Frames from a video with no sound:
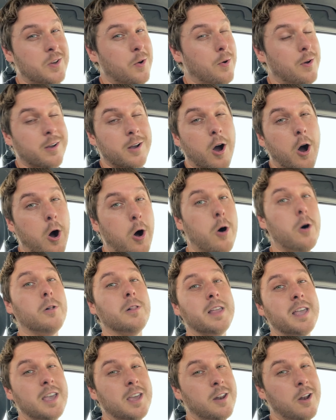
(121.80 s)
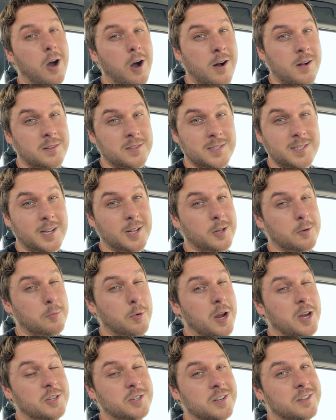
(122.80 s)
going all in on
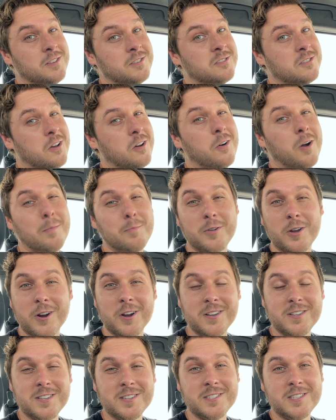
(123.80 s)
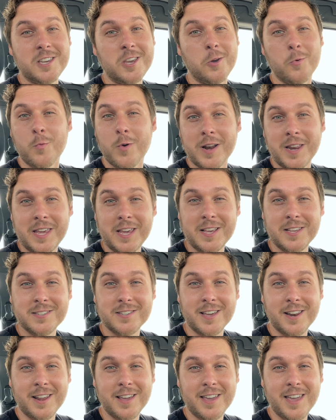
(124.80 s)
Celebration. So I'm curious to see what he's
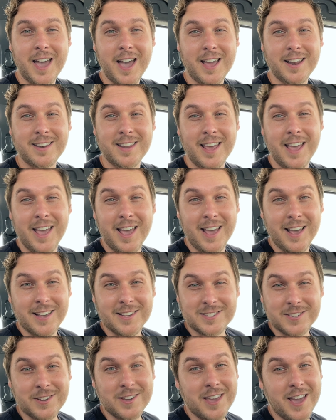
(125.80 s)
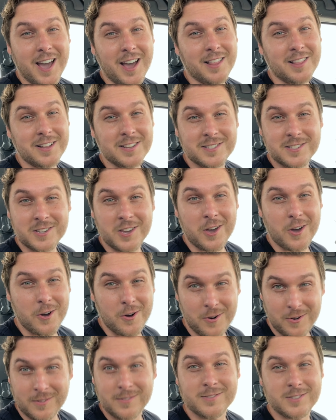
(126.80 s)
going to get. So yeah, let's
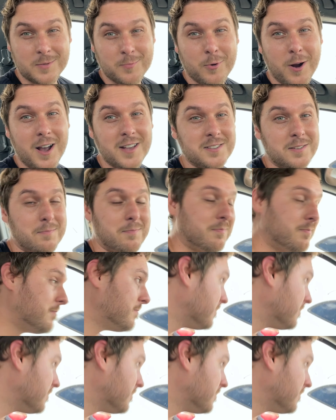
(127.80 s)
go surprise him.